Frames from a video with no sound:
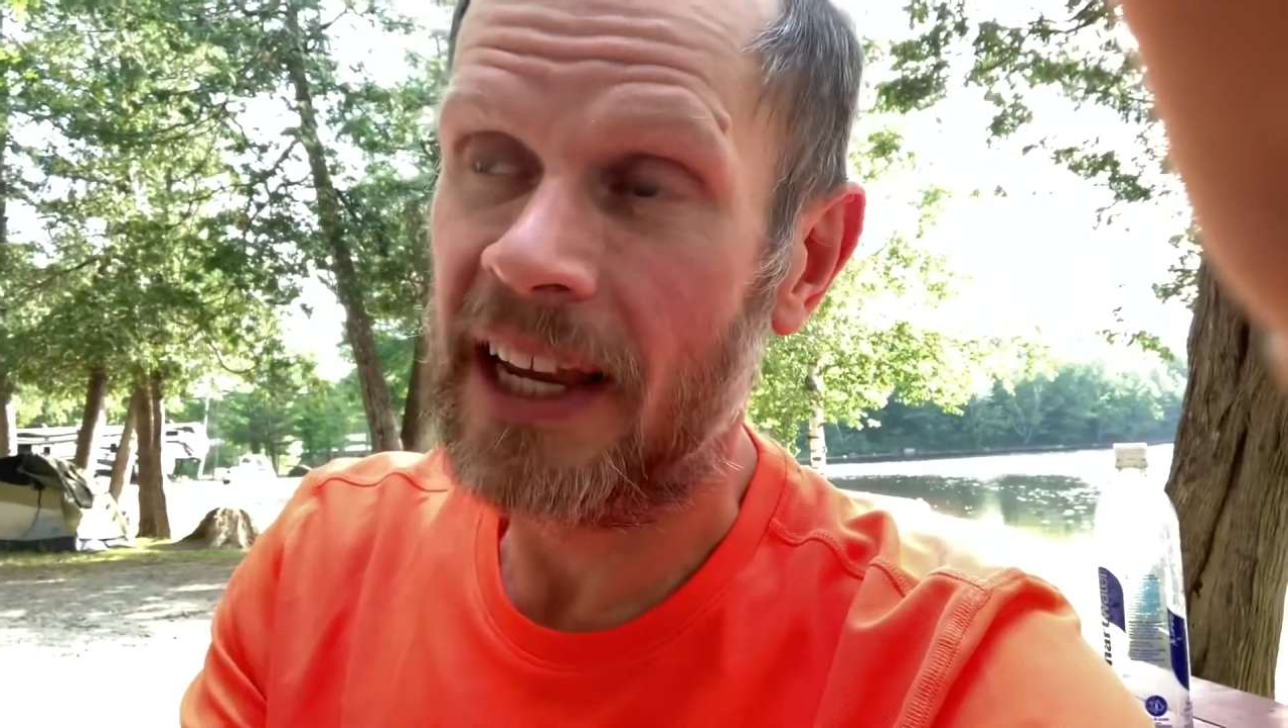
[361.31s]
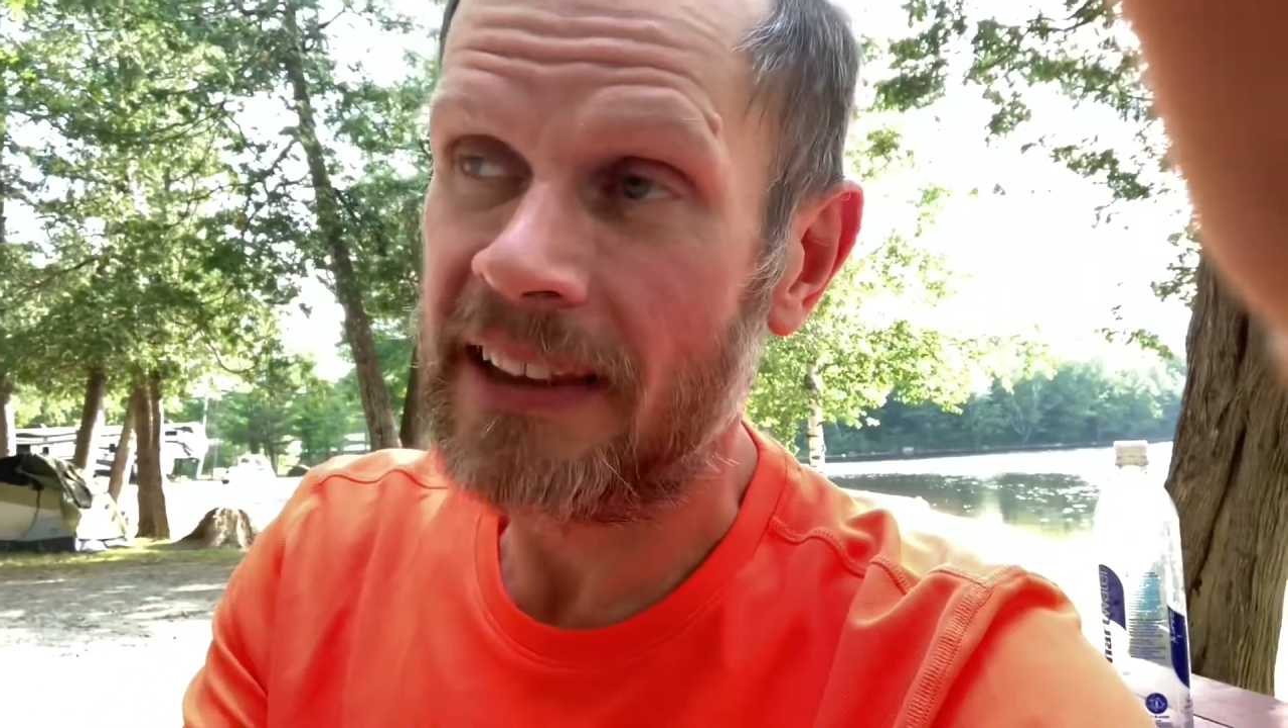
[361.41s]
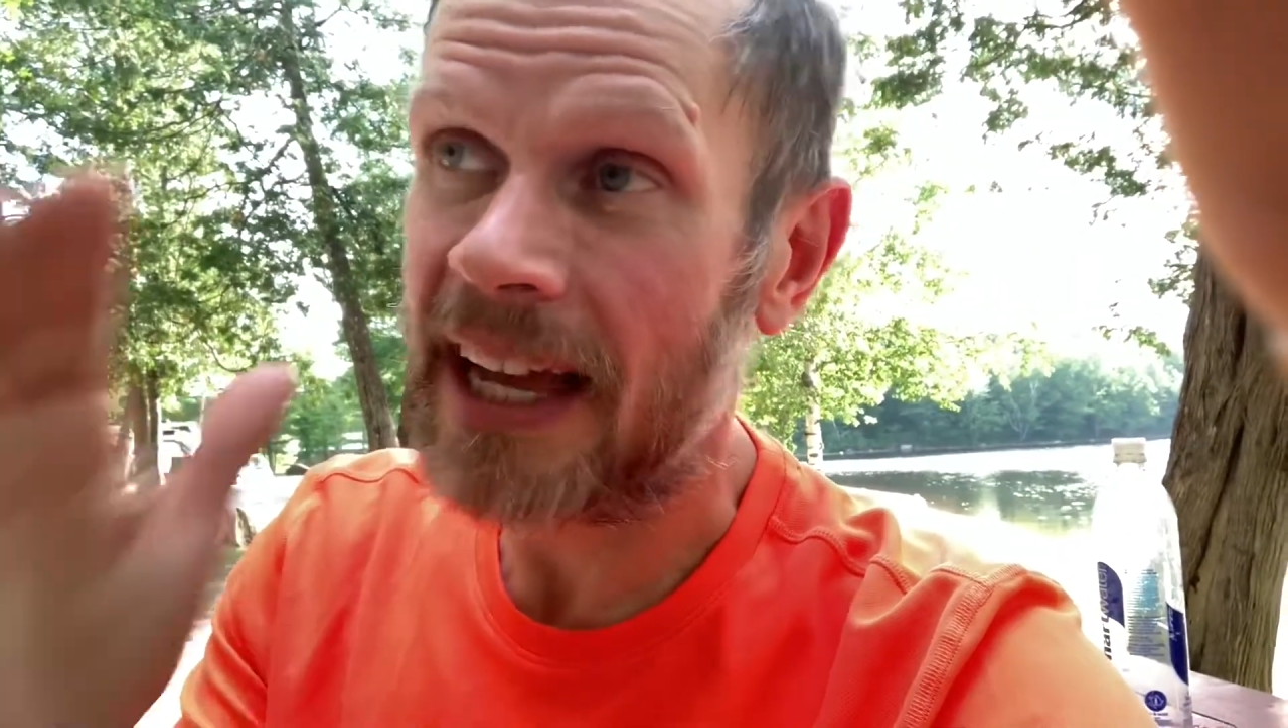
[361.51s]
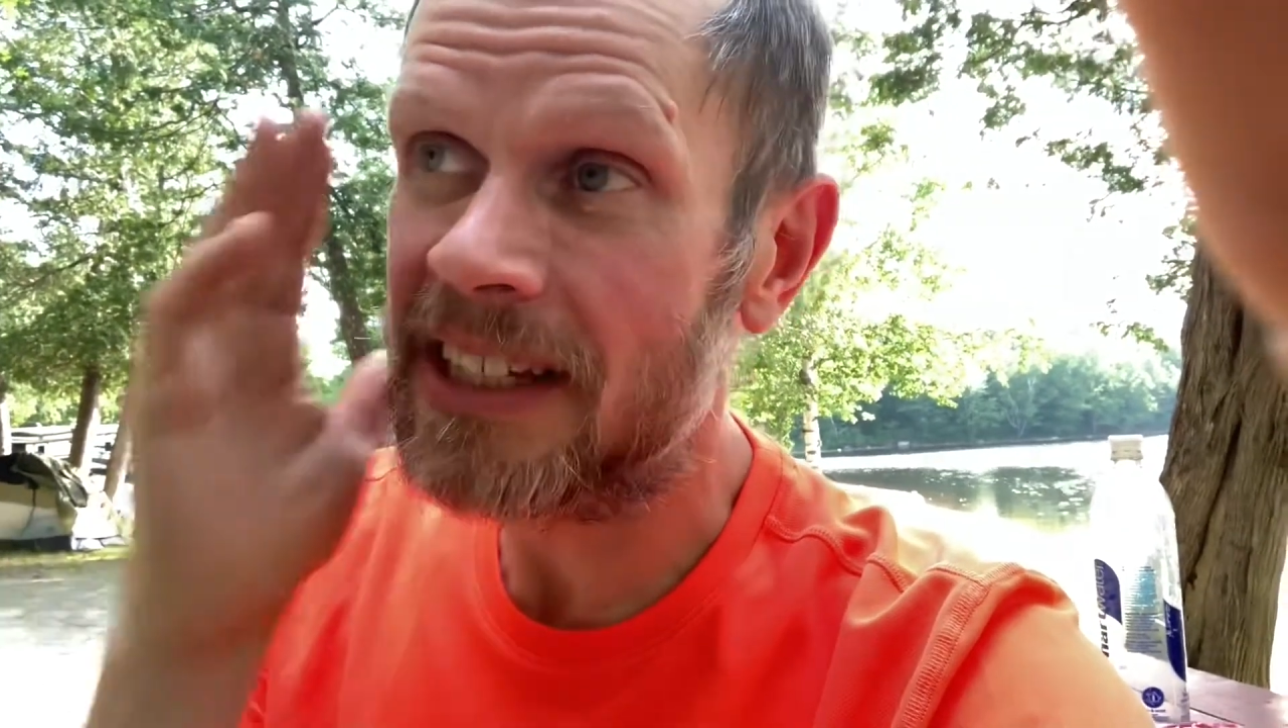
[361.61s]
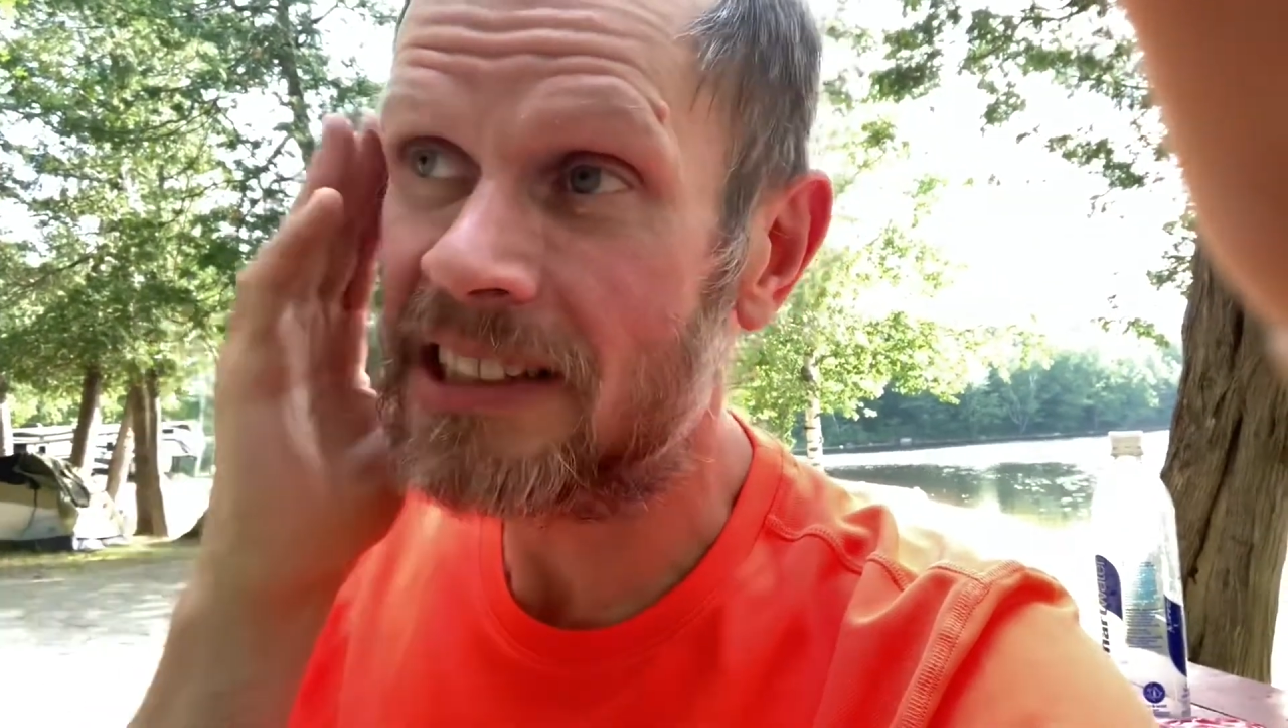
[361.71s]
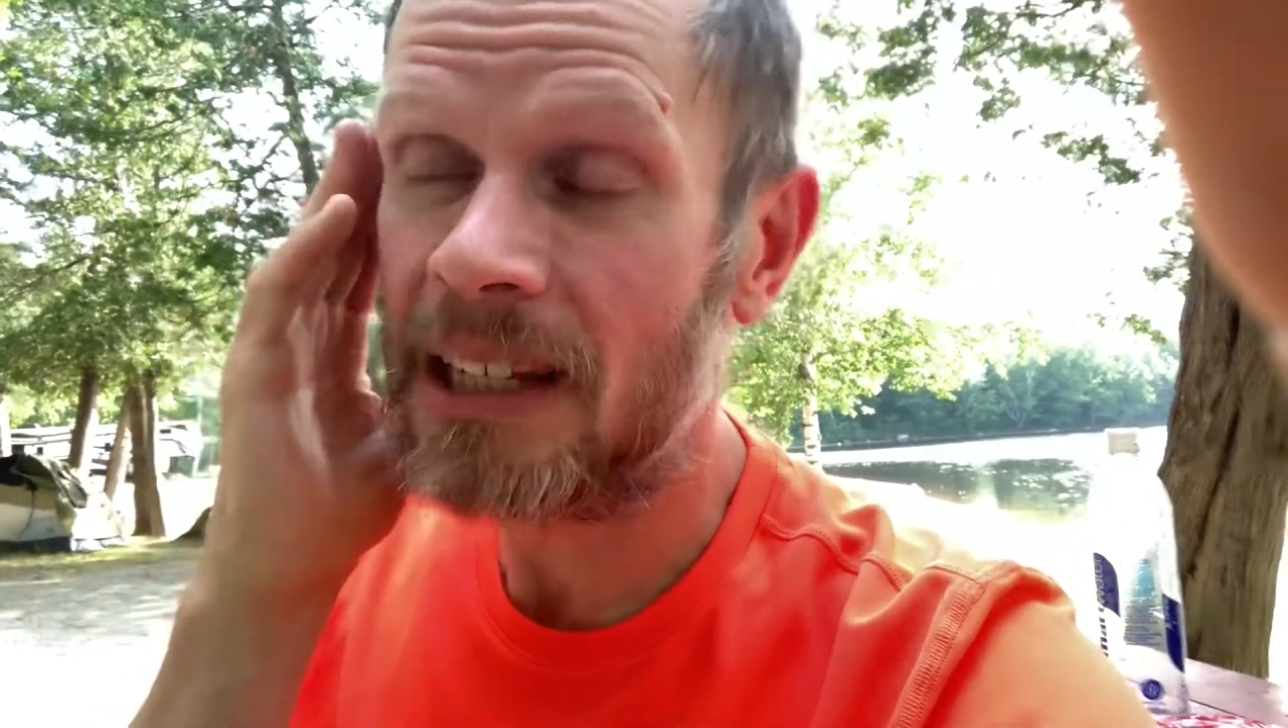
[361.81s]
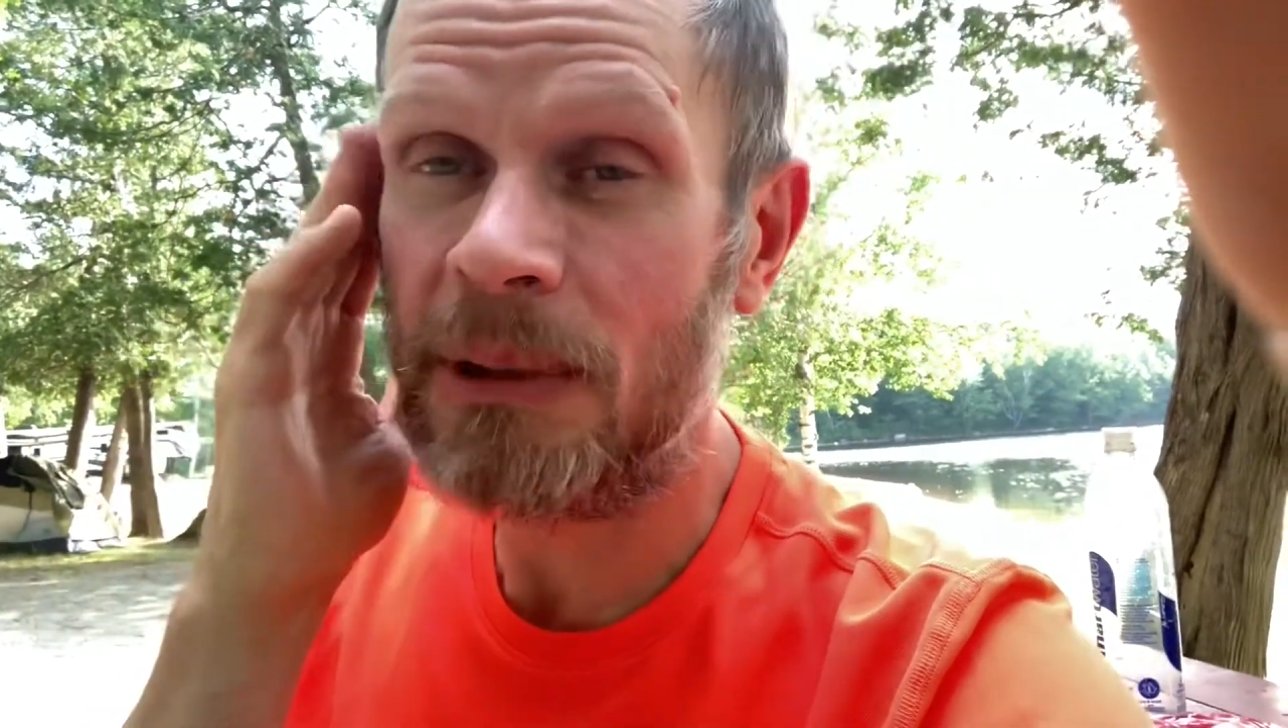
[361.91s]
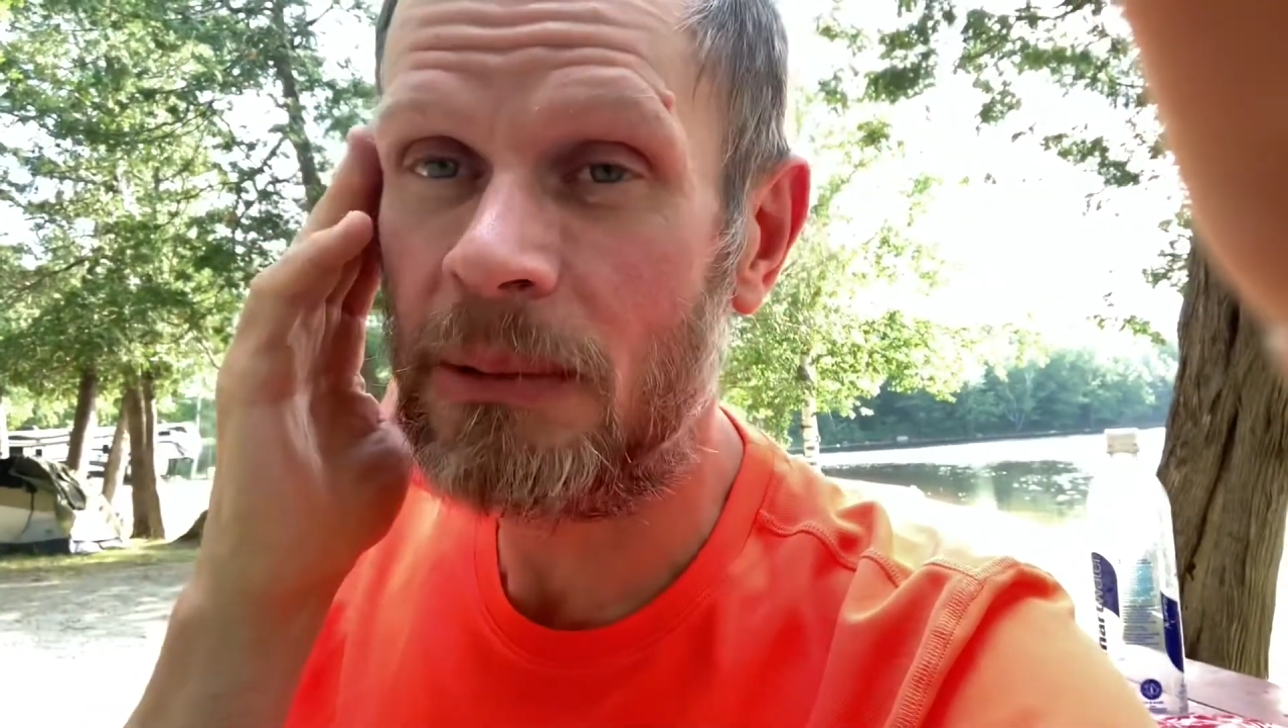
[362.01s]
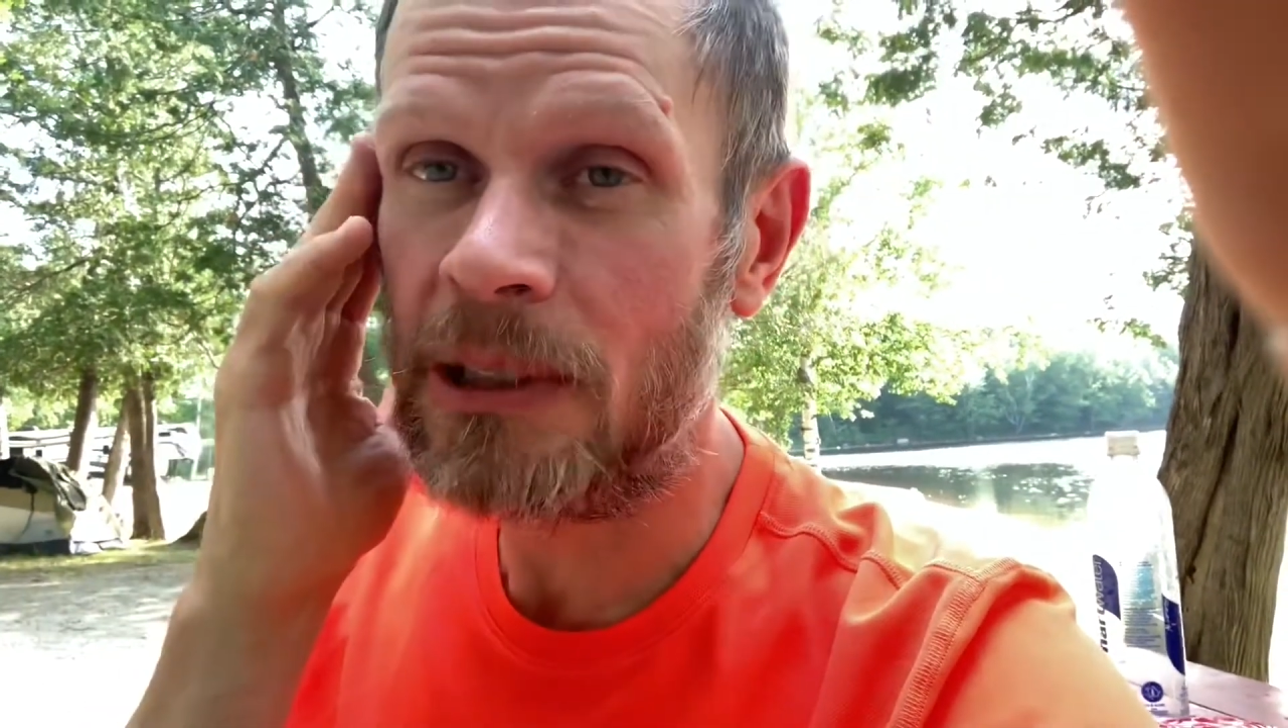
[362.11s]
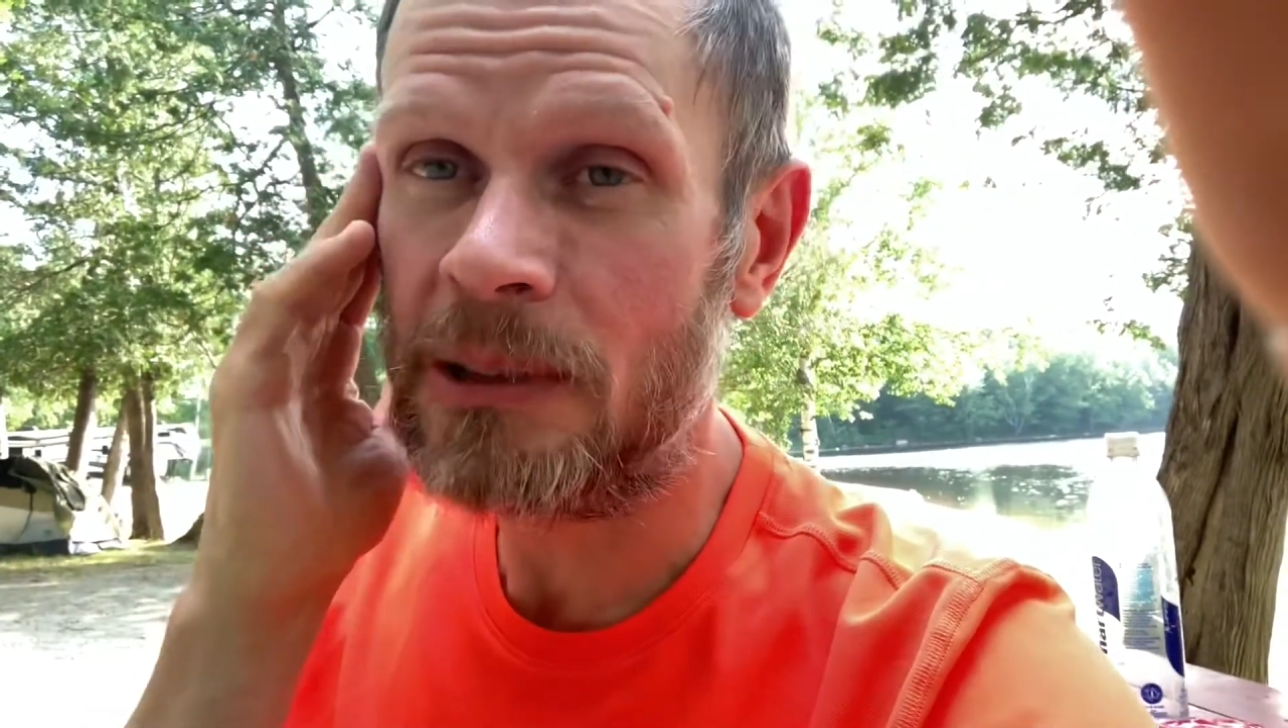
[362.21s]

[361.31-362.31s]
that is some of the most